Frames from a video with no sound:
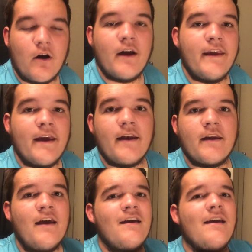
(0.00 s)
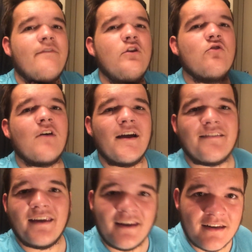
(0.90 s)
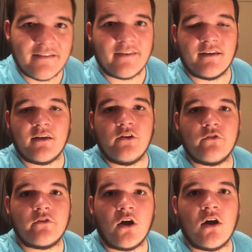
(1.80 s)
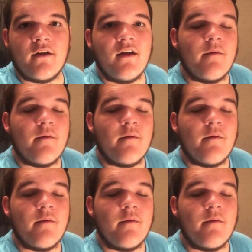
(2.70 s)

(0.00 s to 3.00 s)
Again, if you liked anything that you saw,